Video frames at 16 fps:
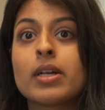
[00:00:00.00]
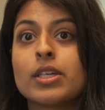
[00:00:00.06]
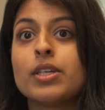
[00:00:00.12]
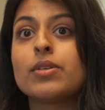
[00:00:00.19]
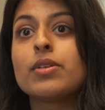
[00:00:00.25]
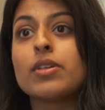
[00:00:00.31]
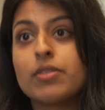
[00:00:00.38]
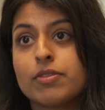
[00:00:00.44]
We
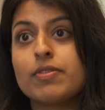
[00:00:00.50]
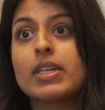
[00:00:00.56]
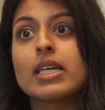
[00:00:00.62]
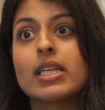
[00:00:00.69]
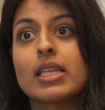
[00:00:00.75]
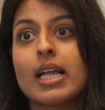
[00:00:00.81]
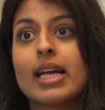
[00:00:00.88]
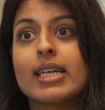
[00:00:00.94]
want you to
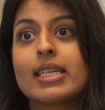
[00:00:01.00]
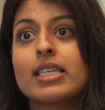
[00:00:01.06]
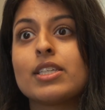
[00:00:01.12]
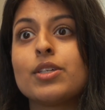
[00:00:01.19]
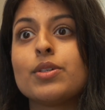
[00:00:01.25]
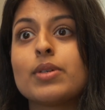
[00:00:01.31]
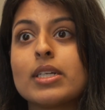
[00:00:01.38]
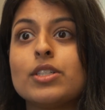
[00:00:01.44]
feel like
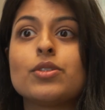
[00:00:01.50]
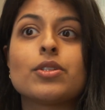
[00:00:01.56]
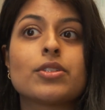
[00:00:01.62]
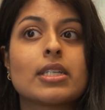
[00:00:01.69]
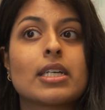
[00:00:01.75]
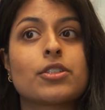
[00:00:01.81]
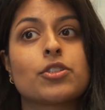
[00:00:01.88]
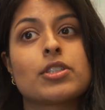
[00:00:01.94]
you can do
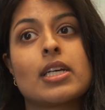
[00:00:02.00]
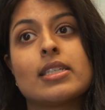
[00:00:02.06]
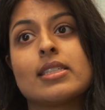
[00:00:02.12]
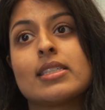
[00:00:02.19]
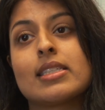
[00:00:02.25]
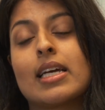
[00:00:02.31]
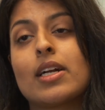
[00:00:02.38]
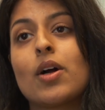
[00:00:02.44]
those
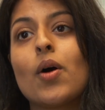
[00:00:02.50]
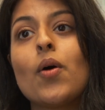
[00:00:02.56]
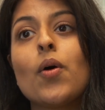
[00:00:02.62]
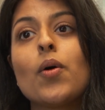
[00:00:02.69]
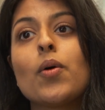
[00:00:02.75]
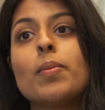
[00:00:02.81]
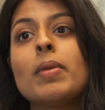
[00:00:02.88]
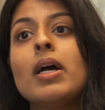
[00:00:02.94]
exercises at
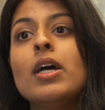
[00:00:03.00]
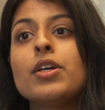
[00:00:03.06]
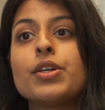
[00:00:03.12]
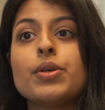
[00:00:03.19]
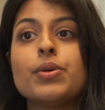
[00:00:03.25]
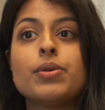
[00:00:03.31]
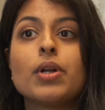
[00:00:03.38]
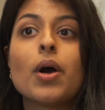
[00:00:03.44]
home,
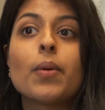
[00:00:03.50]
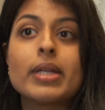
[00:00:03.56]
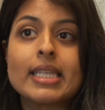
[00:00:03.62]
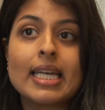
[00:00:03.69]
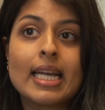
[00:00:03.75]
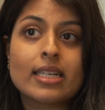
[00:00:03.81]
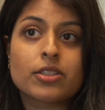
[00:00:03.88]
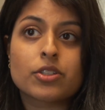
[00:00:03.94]
you know
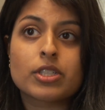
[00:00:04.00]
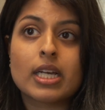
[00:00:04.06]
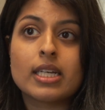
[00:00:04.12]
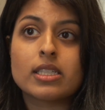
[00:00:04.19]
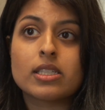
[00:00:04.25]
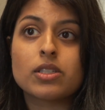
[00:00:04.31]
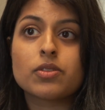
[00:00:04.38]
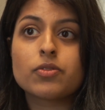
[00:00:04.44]
what the
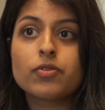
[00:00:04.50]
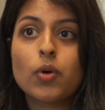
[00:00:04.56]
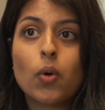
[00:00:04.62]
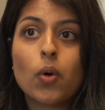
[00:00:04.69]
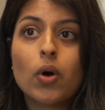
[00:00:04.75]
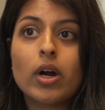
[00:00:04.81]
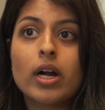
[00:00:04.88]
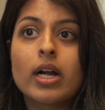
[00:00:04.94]
exercise is
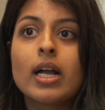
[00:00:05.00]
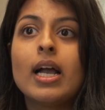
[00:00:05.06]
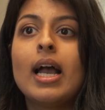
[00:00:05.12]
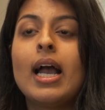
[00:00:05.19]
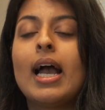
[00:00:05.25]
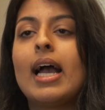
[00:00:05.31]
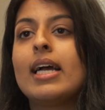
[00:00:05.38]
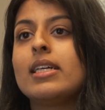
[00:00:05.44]
for,
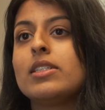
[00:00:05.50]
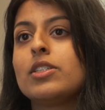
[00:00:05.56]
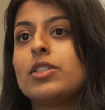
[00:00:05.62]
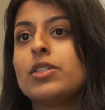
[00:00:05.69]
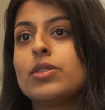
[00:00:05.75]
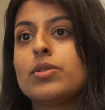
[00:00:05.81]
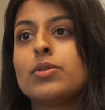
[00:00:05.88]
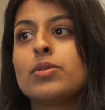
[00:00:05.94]
and
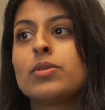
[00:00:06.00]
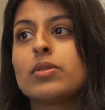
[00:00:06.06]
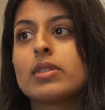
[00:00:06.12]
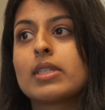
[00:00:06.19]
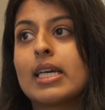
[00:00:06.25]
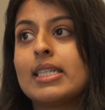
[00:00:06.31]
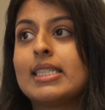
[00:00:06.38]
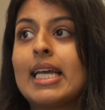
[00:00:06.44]

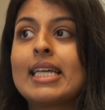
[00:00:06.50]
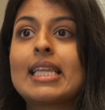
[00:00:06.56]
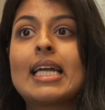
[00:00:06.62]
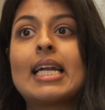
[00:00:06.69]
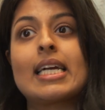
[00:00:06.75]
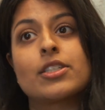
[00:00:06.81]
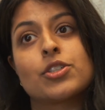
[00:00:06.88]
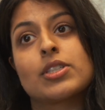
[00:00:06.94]
you can take
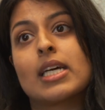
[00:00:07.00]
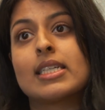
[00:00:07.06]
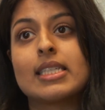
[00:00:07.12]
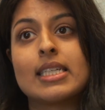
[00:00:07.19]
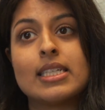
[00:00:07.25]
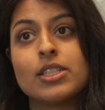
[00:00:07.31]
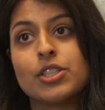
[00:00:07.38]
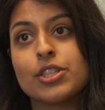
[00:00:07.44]
that
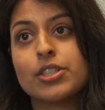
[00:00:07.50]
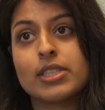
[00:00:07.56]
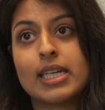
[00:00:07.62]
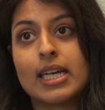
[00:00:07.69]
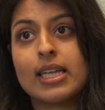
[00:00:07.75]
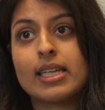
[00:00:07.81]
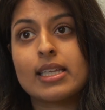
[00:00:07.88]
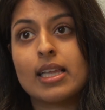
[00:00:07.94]
exercise into your
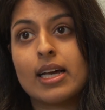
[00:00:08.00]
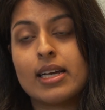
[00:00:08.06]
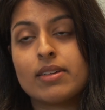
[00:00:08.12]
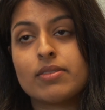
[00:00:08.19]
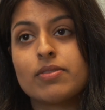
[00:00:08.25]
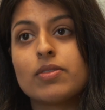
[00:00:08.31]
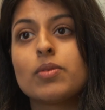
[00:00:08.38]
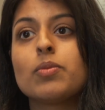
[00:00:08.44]
daily
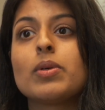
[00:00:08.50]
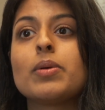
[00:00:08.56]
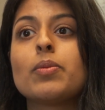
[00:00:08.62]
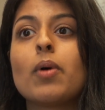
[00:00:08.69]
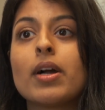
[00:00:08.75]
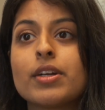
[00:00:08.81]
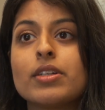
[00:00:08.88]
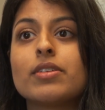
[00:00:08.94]
life. We
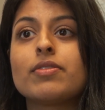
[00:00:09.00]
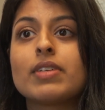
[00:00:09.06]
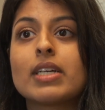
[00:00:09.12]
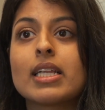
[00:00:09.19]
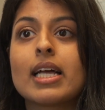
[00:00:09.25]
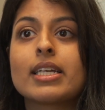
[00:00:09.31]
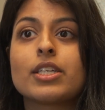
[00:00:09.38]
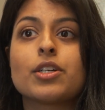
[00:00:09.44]
want you to
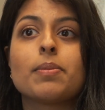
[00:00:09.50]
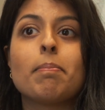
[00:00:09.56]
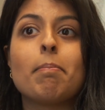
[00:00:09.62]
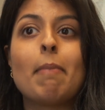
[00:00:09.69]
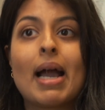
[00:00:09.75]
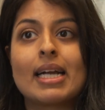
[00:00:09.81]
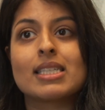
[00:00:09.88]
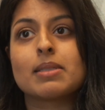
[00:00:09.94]
feel like you're
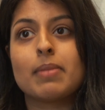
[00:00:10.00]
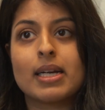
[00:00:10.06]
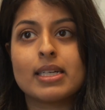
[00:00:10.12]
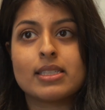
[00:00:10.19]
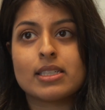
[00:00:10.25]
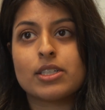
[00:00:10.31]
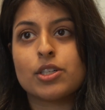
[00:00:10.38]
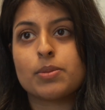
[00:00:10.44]

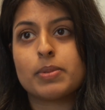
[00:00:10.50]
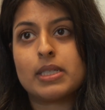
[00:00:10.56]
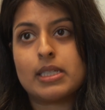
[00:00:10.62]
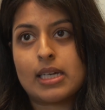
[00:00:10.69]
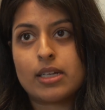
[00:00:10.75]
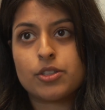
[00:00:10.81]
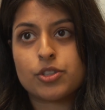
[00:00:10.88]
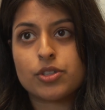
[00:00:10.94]
maximizing your
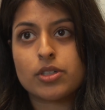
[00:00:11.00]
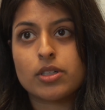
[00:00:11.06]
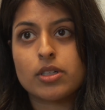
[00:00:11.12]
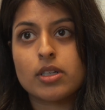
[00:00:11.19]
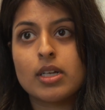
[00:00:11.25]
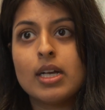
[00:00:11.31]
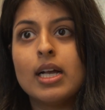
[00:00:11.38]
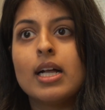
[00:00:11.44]

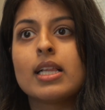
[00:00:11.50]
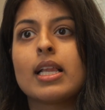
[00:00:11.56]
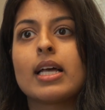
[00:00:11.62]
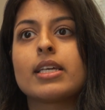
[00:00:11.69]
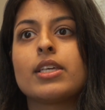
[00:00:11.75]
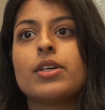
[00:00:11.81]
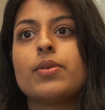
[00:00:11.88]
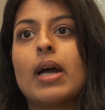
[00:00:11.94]
potential,
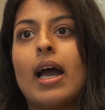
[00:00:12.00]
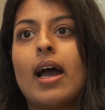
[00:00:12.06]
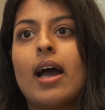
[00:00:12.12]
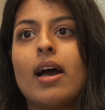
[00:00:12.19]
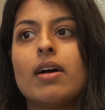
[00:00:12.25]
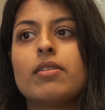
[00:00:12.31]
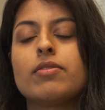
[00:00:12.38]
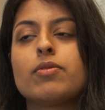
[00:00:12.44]
like you
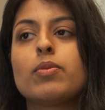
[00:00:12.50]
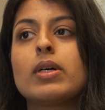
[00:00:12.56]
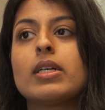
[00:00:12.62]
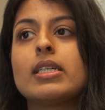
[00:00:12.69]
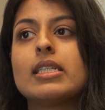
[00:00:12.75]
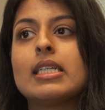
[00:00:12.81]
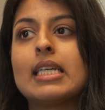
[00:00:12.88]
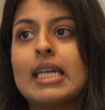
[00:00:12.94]
have
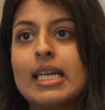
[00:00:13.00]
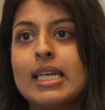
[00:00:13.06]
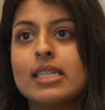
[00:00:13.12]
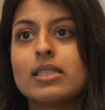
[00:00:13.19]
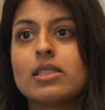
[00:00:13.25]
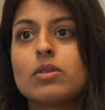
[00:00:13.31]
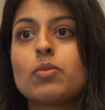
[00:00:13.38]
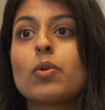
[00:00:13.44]
what it
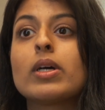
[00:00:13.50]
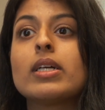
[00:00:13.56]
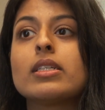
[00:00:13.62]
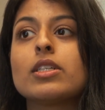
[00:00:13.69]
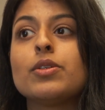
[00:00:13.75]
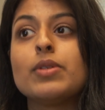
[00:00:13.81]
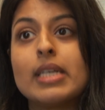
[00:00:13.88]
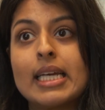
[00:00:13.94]
needs,
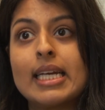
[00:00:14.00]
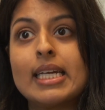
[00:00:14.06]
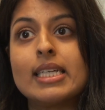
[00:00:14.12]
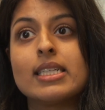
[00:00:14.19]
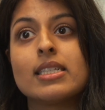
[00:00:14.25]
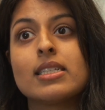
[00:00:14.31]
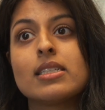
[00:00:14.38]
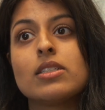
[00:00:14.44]
what you
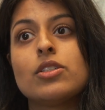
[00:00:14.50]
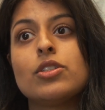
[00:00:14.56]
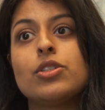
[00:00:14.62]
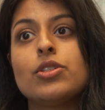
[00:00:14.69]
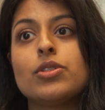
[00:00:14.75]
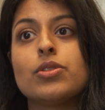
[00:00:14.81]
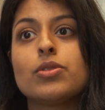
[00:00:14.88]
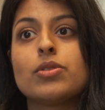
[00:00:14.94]
need
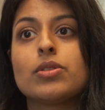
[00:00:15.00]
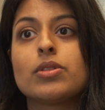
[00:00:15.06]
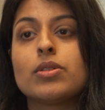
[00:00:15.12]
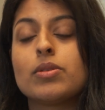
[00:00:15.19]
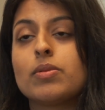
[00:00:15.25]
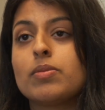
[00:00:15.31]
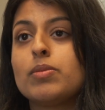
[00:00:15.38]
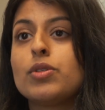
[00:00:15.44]
to
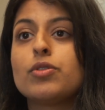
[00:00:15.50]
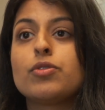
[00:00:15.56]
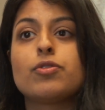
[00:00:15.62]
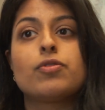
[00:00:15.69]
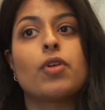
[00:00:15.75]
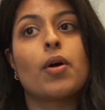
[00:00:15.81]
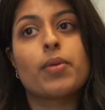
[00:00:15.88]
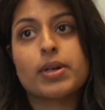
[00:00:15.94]
move
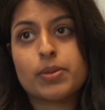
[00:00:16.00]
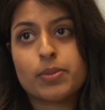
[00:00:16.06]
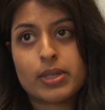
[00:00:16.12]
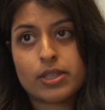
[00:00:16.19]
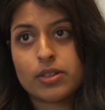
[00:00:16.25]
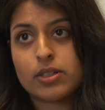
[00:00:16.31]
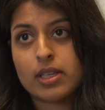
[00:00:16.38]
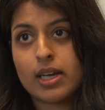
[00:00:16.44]
forward
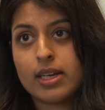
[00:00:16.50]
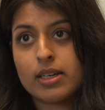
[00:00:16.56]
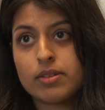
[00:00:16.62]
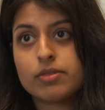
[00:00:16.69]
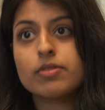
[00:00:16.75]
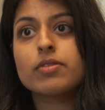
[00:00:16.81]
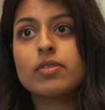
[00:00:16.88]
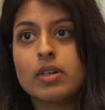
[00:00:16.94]
with your
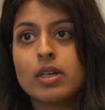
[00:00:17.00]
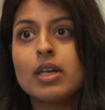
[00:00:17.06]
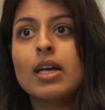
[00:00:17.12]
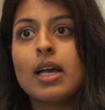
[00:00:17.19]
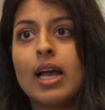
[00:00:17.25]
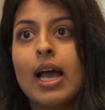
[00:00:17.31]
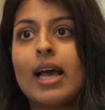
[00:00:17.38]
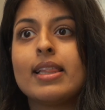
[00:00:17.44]
life,
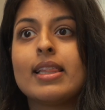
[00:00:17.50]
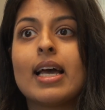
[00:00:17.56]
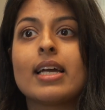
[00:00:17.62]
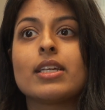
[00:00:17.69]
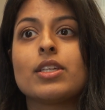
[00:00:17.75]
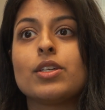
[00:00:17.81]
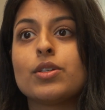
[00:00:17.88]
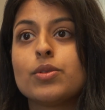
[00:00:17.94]
and
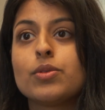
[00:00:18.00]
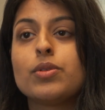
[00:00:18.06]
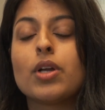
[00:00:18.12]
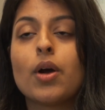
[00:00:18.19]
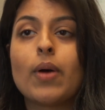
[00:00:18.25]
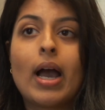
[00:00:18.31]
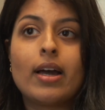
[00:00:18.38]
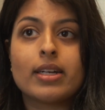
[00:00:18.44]
that you
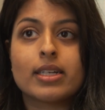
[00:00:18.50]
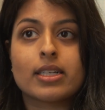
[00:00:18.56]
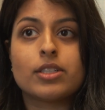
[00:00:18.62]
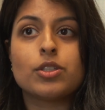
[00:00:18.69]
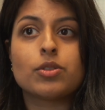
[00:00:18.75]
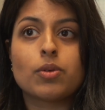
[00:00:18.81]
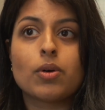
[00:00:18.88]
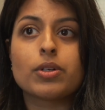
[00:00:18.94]
know how to
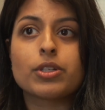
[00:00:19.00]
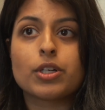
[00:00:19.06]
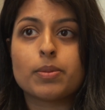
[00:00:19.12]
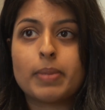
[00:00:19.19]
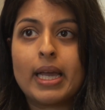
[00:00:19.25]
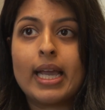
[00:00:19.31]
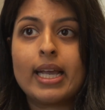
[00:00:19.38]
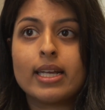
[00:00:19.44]
control
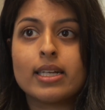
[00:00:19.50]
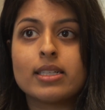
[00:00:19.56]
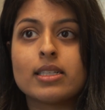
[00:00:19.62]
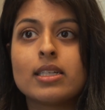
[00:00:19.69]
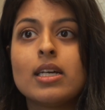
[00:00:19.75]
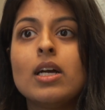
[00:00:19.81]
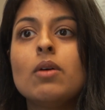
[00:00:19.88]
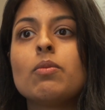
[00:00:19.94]
your pain.
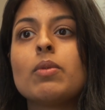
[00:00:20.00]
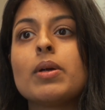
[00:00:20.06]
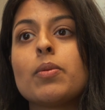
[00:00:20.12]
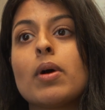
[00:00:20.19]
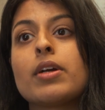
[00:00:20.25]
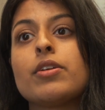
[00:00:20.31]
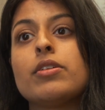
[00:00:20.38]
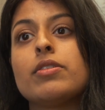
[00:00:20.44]
We
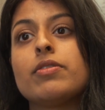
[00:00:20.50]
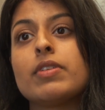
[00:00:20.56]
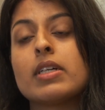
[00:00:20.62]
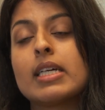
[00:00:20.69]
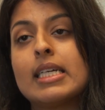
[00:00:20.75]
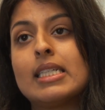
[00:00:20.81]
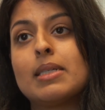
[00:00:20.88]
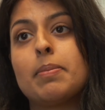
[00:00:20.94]
want you to
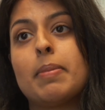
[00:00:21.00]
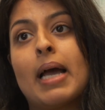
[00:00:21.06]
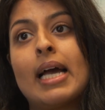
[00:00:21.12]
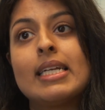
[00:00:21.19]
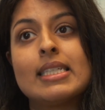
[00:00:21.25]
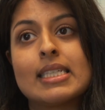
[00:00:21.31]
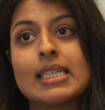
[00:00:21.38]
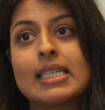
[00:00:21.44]
feel
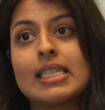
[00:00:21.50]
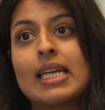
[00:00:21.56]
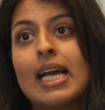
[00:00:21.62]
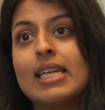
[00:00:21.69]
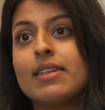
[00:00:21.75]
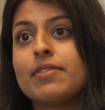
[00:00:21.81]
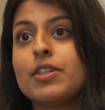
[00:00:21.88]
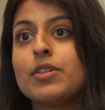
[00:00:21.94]
independent,
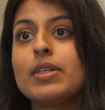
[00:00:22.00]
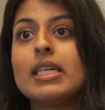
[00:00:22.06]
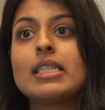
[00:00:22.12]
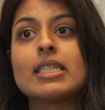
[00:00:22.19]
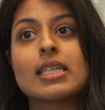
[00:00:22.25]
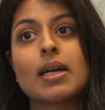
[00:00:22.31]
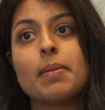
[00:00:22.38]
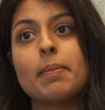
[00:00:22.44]
and if you
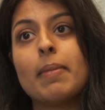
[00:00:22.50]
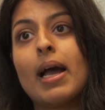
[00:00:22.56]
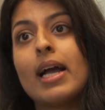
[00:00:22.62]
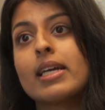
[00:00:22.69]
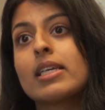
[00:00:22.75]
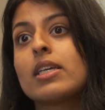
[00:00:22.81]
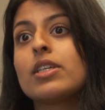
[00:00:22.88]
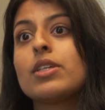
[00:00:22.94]
need to come
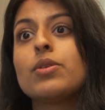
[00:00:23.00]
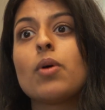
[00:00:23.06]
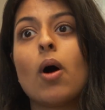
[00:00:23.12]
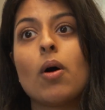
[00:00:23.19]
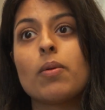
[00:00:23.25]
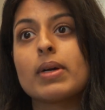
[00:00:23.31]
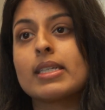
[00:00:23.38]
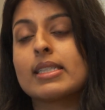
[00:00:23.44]
back, you
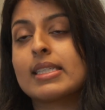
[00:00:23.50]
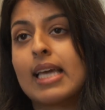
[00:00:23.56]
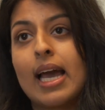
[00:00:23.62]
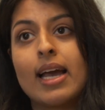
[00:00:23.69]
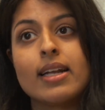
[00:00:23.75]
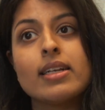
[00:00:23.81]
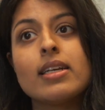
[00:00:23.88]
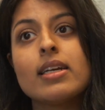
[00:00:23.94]
always
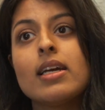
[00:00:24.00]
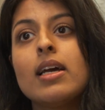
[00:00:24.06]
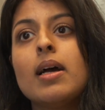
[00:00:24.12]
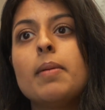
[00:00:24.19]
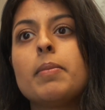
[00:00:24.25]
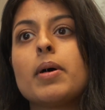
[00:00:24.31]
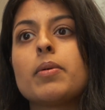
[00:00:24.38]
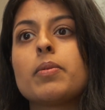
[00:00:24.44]
can,
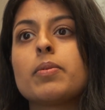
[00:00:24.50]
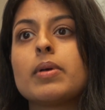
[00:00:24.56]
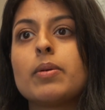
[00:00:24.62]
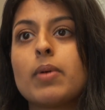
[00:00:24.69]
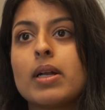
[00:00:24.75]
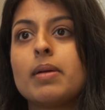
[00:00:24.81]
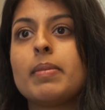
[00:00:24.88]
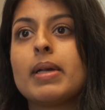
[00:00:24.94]
but
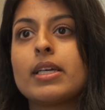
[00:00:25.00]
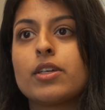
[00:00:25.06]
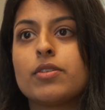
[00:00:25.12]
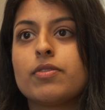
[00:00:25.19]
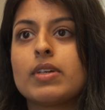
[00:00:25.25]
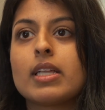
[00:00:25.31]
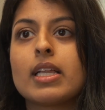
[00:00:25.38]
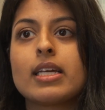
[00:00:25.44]
we want to make
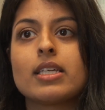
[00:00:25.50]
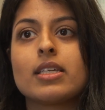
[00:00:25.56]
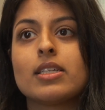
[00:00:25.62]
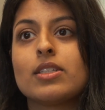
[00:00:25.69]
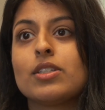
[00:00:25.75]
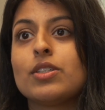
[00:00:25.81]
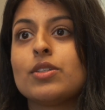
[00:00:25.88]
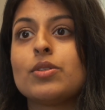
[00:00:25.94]
you feel like
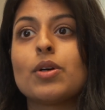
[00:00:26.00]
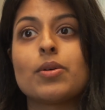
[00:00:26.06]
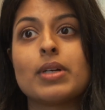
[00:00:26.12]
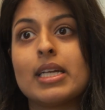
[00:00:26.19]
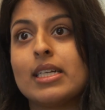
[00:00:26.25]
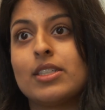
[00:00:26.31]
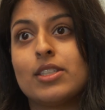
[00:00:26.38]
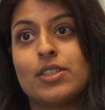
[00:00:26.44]
you
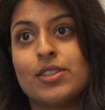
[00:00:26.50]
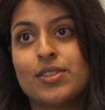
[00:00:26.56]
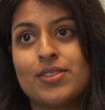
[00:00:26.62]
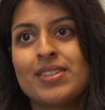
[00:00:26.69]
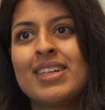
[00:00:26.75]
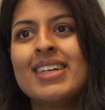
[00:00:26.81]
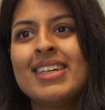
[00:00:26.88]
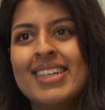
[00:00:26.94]
don't need
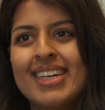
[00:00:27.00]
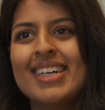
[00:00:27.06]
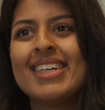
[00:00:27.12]
to.